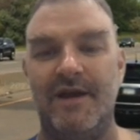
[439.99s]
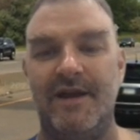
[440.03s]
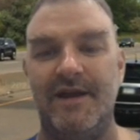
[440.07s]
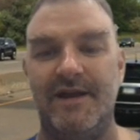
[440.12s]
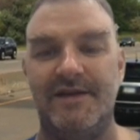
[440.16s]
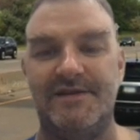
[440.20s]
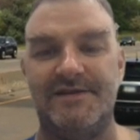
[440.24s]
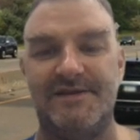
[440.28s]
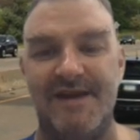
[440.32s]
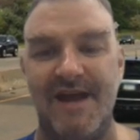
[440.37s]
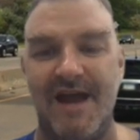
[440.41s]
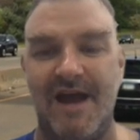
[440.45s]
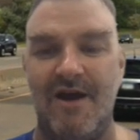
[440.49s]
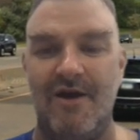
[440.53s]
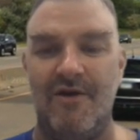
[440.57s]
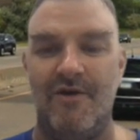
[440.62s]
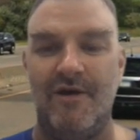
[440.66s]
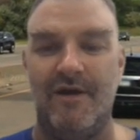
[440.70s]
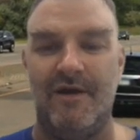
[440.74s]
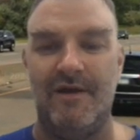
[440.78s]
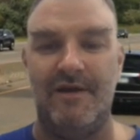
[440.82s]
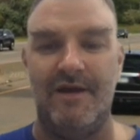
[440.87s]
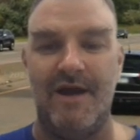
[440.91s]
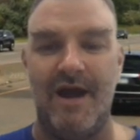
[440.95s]
It is
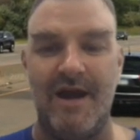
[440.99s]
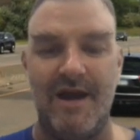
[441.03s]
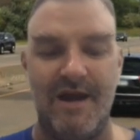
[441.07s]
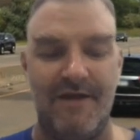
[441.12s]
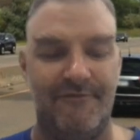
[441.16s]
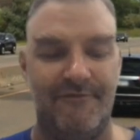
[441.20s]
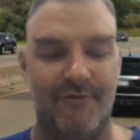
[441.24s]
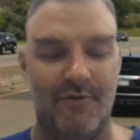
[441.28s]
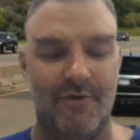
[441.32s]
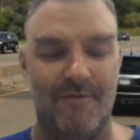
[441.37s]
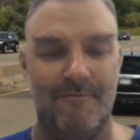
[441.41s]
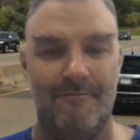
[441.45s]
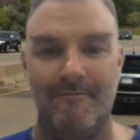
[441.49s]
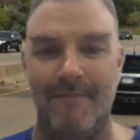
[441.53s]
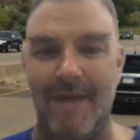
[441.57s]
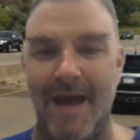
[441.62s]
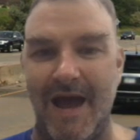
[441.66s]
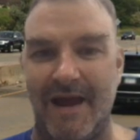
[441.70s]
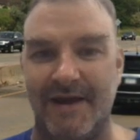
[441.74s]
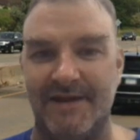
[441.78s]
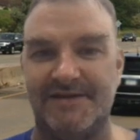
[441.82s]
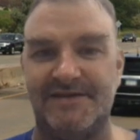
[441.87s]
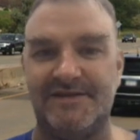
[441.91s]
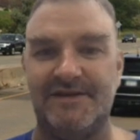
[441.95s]
now 94
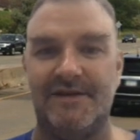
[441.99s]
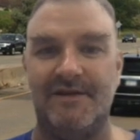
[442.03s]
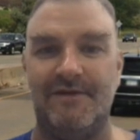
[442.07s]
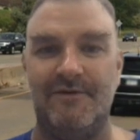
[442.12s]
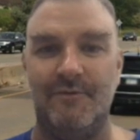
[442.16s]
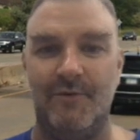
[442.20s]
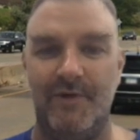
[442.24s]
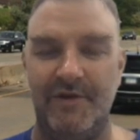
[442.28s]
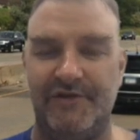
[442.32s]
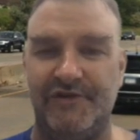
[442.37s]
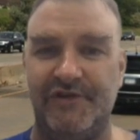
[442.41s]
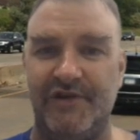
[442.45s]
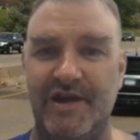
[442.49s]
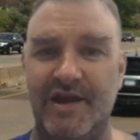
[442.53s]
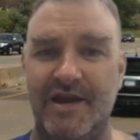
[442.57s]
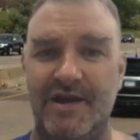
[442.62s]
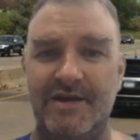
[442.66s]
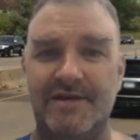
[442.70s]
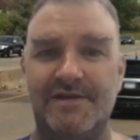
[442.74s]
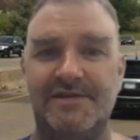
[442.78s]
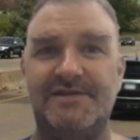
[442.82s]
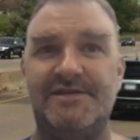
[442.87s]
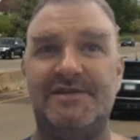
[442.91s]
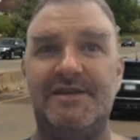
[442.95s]
Madison, which
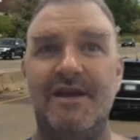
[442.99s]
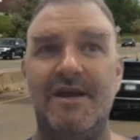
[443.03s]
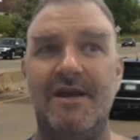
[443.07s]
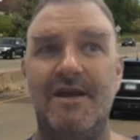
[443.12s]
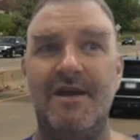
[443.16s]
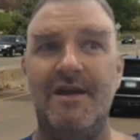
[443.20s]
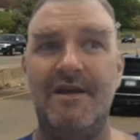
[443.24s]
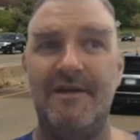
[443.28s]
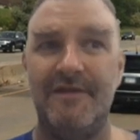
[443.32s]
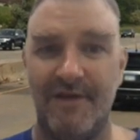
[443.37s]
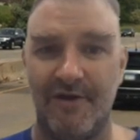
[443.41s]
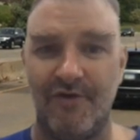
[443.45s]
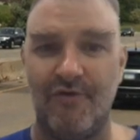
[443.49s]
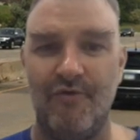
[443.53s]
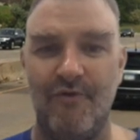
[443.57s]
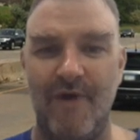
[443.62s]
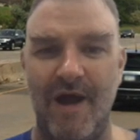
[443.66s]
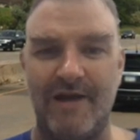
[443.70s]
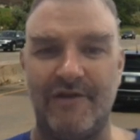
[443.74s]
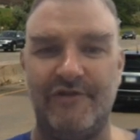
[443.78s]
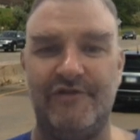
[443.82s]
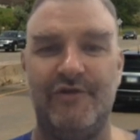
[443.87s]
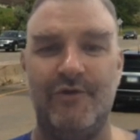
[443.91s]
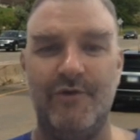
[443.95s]
is the
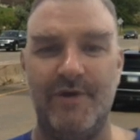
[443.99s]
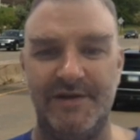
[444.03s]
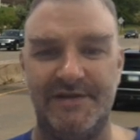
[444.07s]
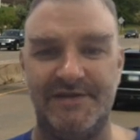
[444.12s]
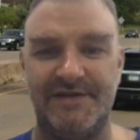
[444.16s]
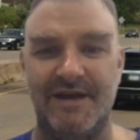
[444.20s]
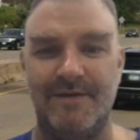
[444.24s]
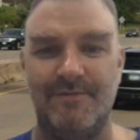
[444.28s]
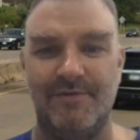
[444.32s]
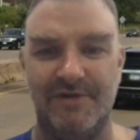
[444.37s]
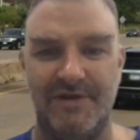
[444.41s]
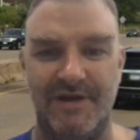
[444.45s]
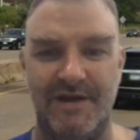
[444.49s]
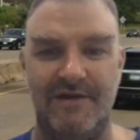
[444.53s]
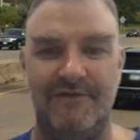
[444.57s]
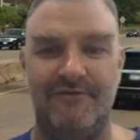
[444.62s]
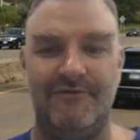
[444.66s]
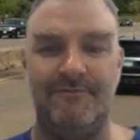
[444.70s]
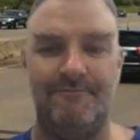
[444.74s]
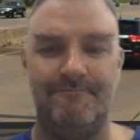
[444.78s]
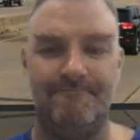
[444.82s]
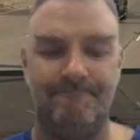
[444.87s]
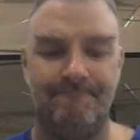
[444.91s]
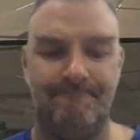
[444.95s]
correct choice, I
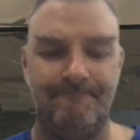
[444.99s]
believe.